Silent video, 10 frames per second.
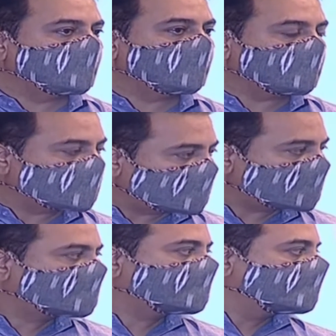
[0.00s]
on
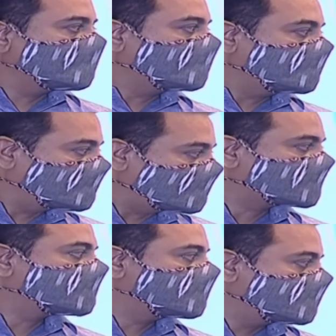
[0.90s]
attracting more
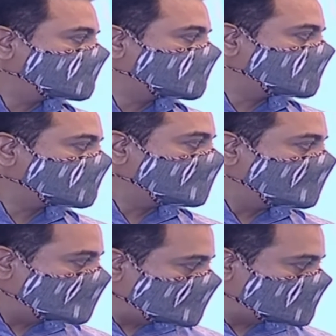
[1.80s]
manufacturing business
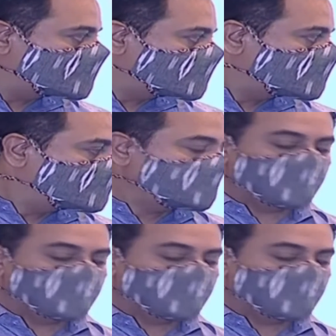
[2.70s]
to